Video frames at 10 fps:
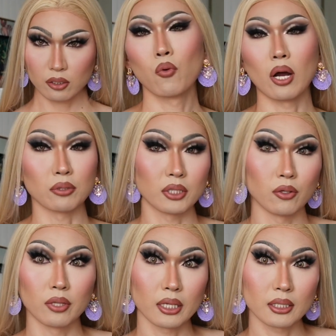Well, I'll see you
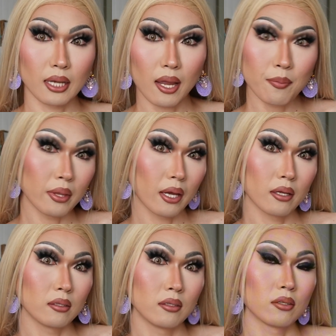next time
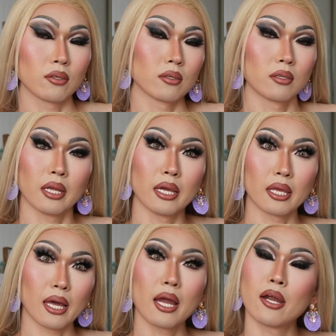then. Take
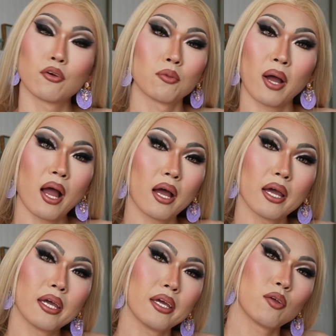care,
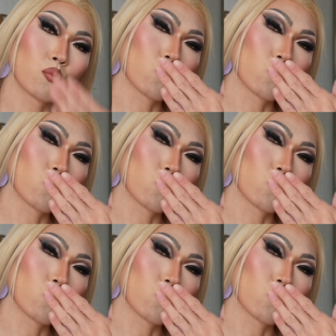goodbye.